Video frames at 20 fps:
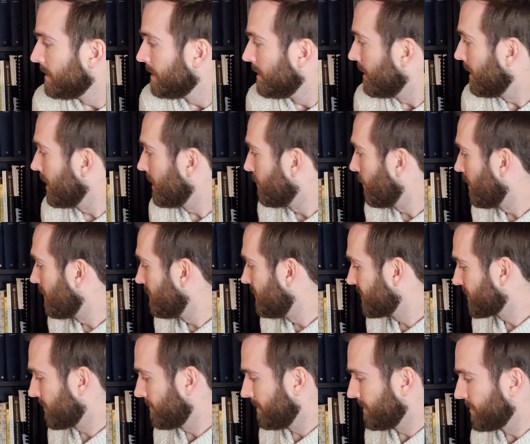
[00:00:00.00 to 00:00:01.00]
All right, well,
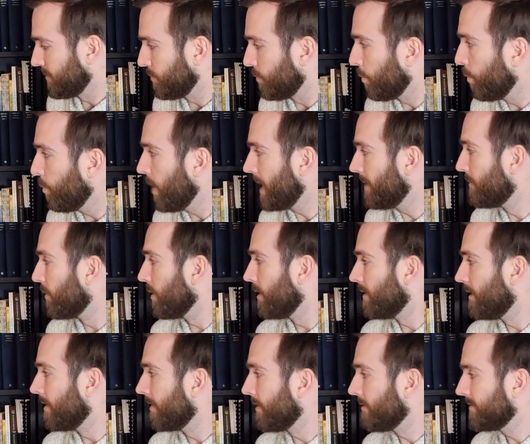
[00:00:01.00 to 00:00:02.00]
this turned into way
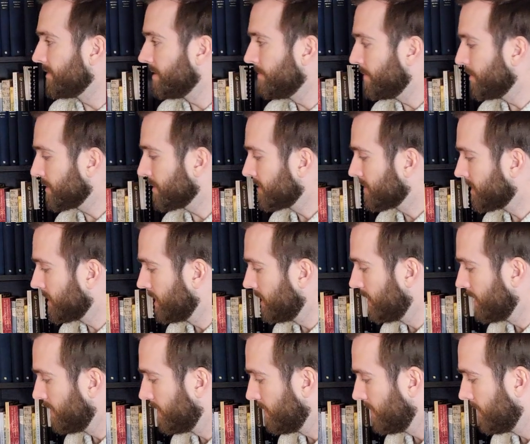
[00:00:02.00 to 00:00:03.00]
more than thirteen books.